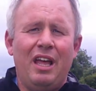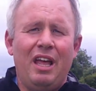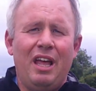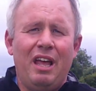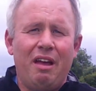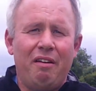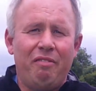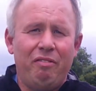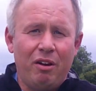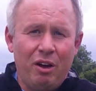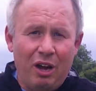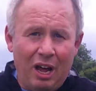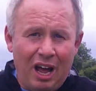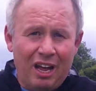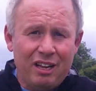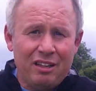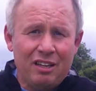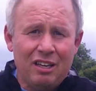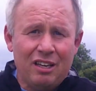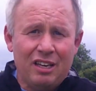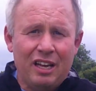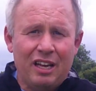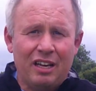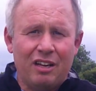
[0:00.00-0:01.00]
If I had
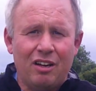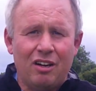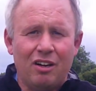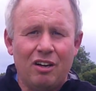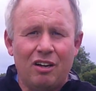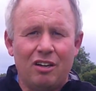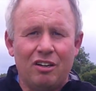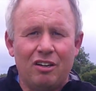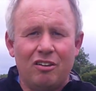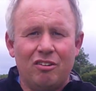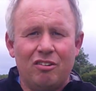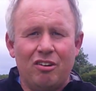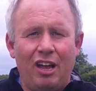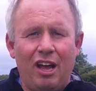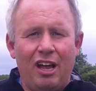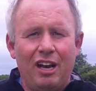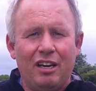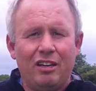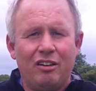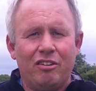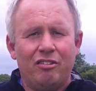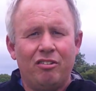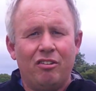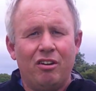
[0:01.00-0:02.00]
to take a cut of
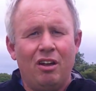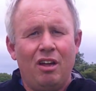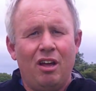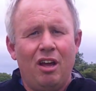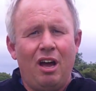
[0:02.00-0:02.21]
silage,